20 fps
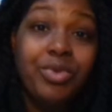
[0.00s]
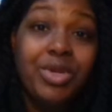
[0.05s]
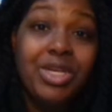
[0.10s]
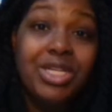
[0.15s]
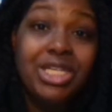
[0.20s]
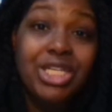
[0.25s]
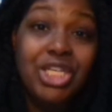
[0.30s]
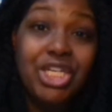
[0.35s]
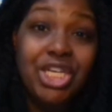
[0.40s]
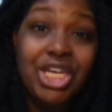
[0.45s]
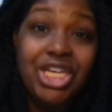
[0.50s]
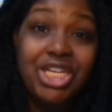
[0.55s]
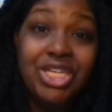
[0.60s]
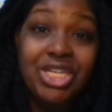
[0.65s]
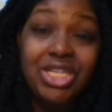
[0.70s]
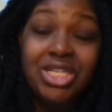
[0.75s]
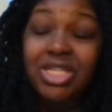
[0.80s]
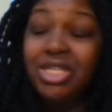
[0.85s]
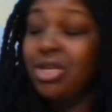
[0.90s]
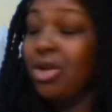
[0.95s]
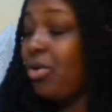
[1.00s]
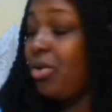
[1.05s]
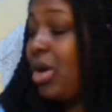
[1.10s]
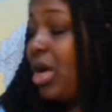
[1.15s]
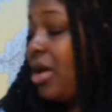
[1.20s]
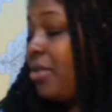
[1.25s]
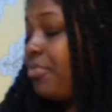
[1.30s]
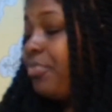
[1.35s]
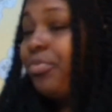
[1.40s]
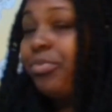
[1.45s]
recent changes.
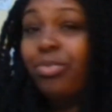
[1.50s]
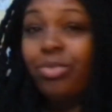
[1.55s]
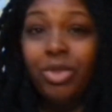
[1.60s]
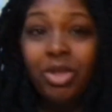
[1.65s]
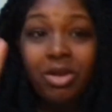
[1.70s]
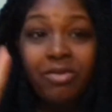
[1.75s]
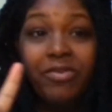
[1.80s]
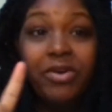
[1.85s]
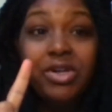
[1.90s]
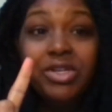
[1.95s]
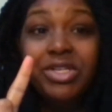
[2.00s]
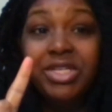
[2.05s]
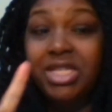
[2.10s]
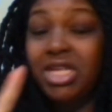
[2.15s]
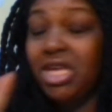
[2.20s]
So first